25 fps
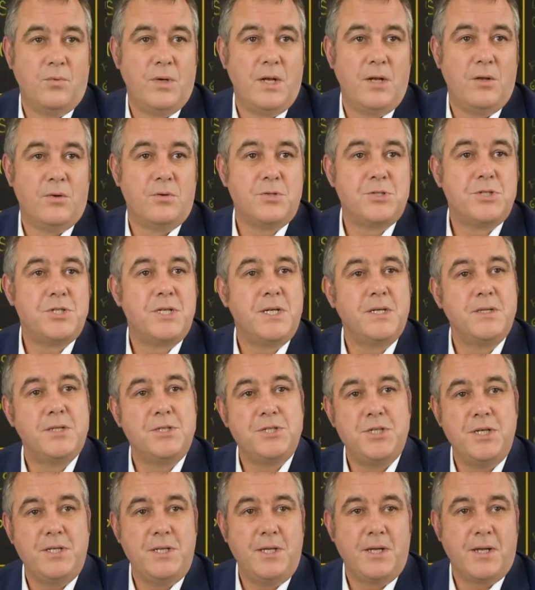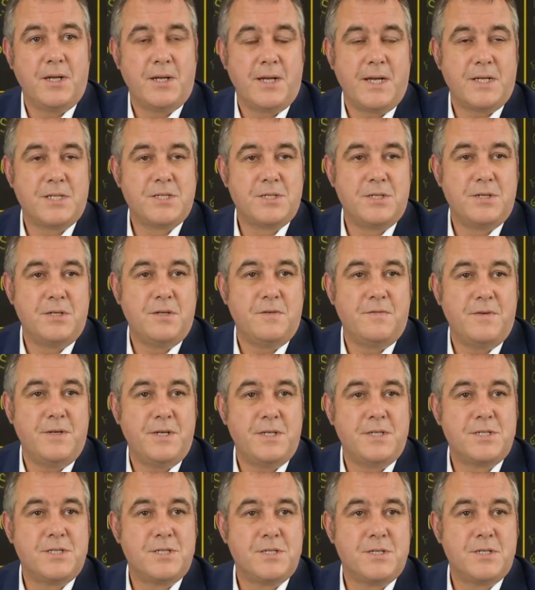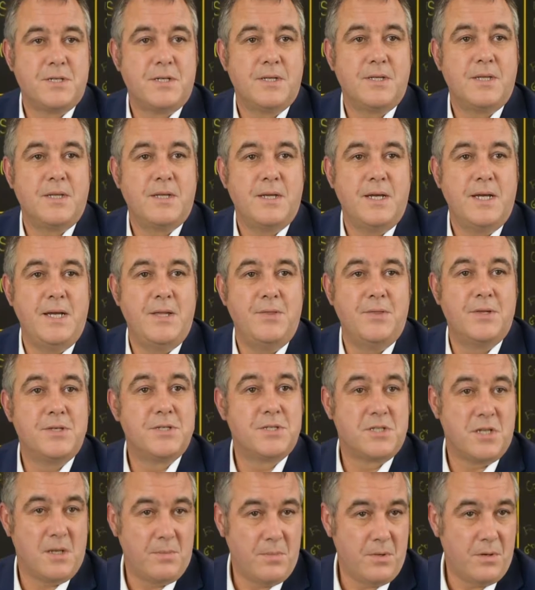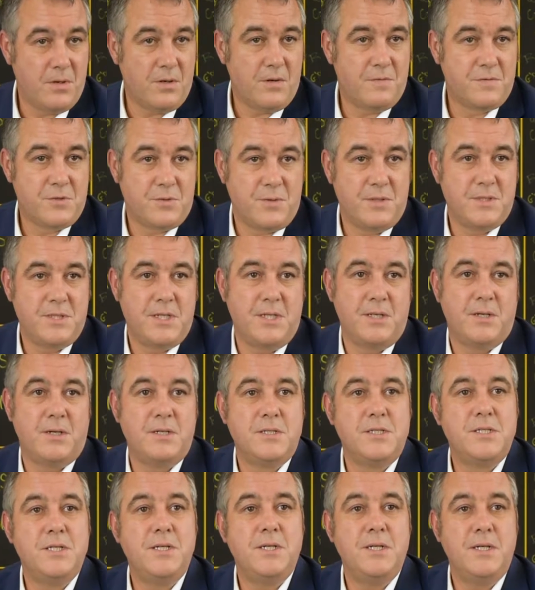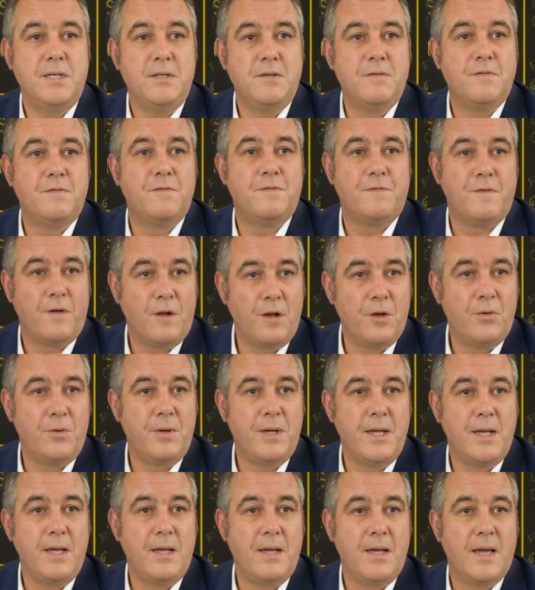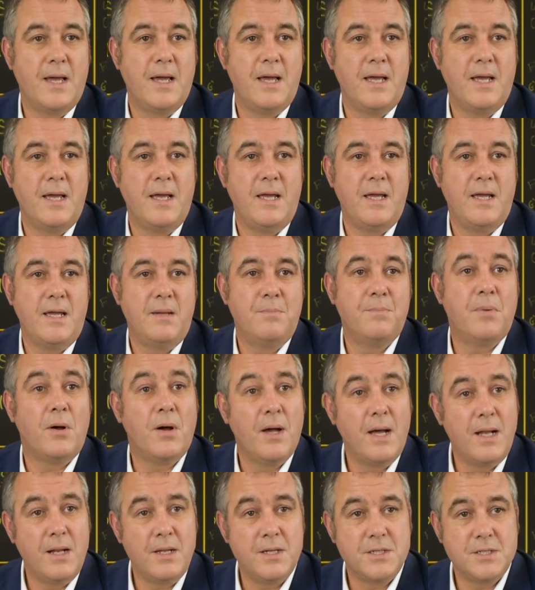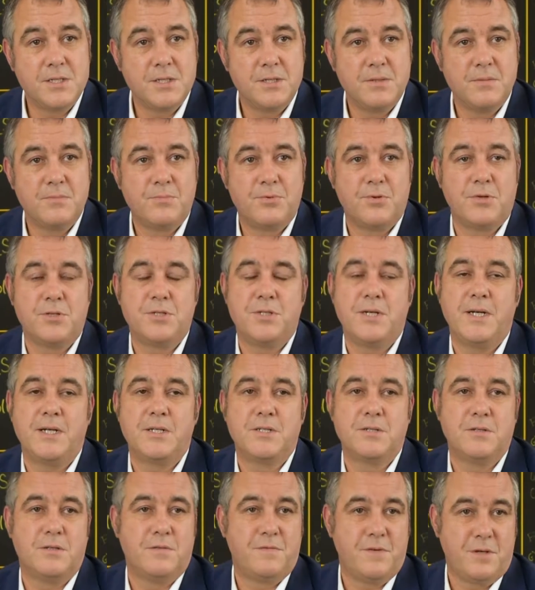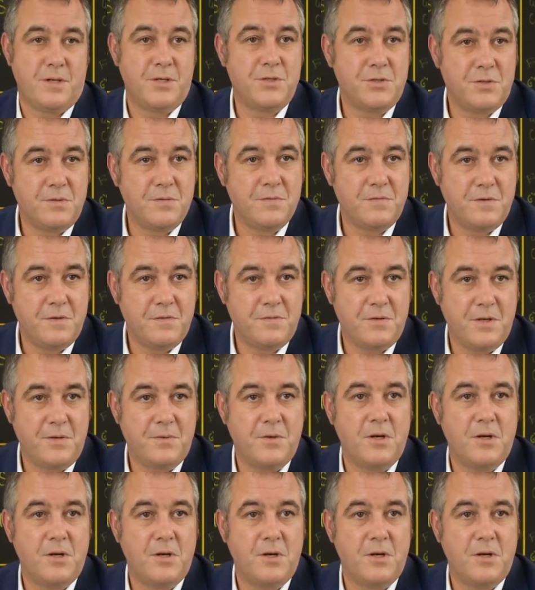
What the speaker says: We're launching the Genie Connect service in the summer of 2019 following a pilot project of 150